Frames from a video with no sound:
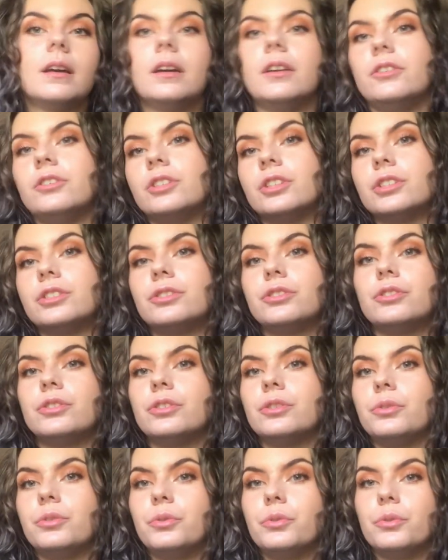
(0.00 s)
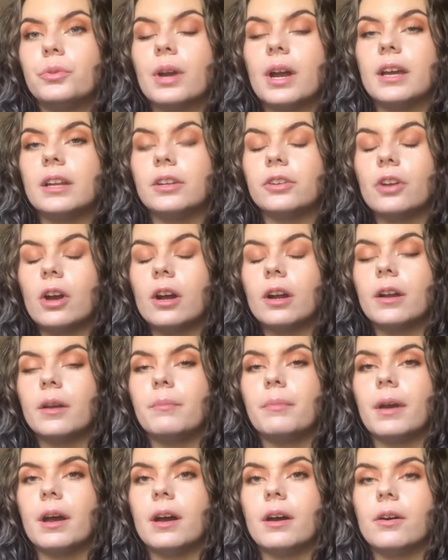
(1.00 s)
just to kind of talk
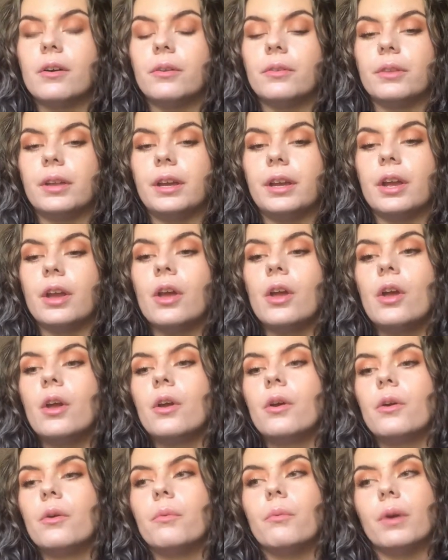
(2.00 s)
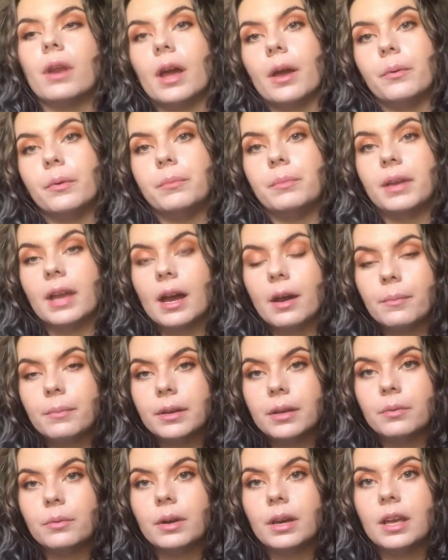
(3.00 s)
about like what I would be
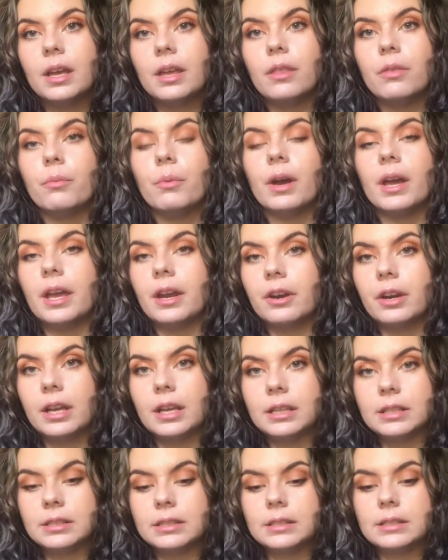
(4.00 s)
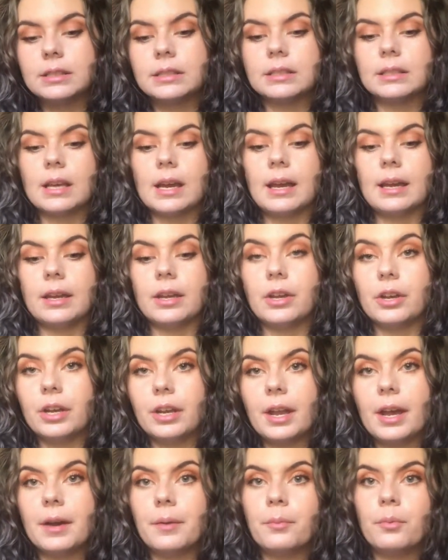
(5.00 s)
helping with, what areas I
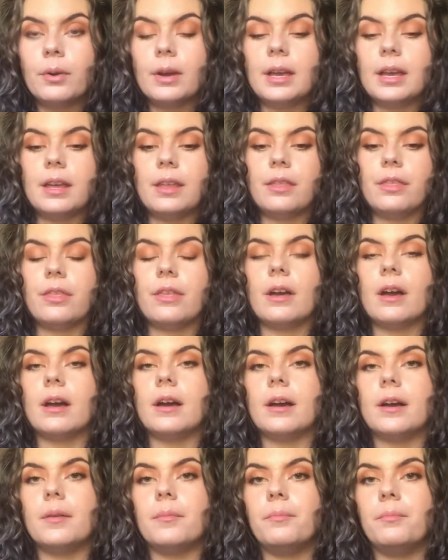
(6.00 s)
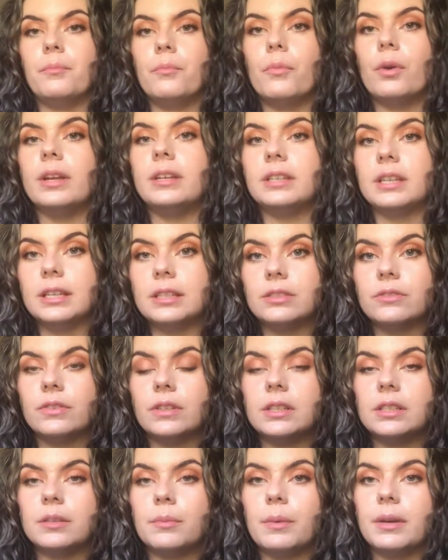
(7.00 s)
could help with, what days
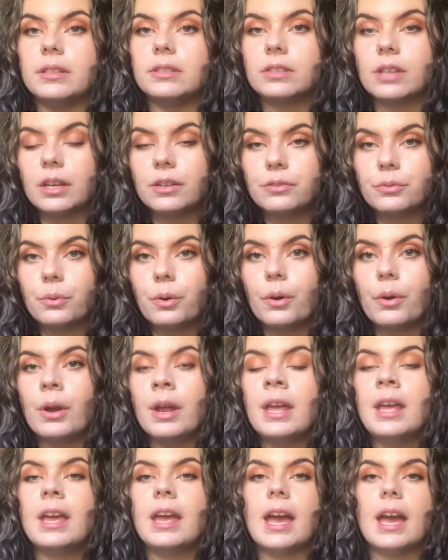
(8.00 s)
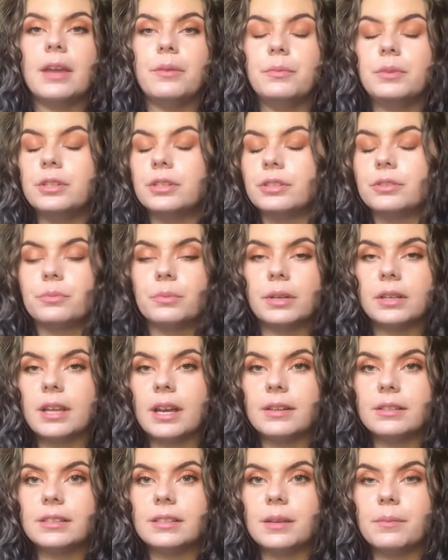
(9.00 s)
fit into my schedule, and we just worked
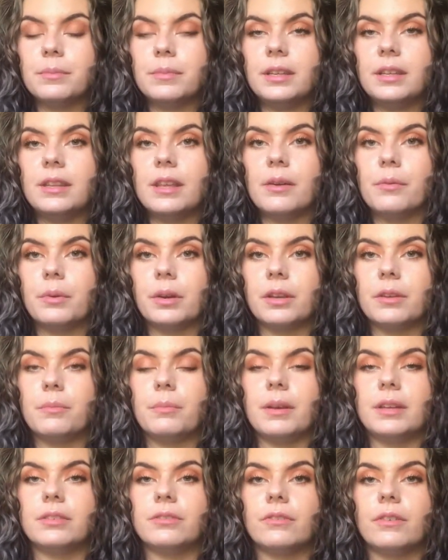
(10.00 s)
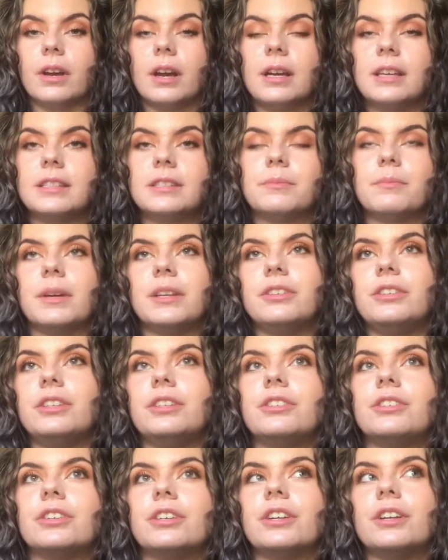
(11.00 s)
out something that worked best for us. My
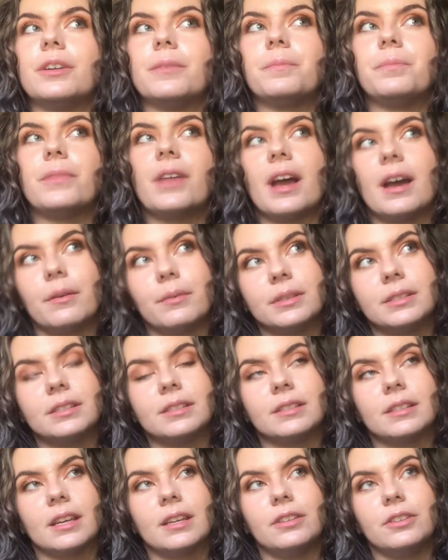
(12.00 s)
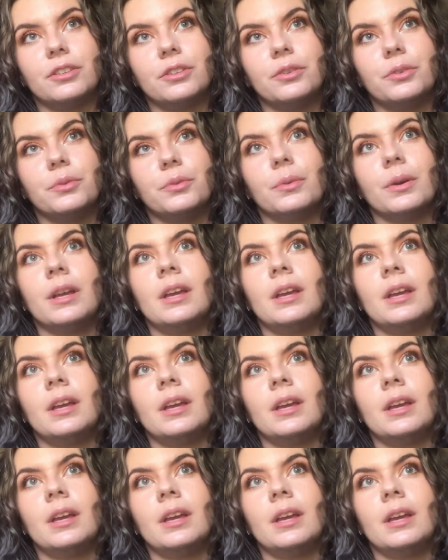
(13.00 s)
teacher that I was assigned to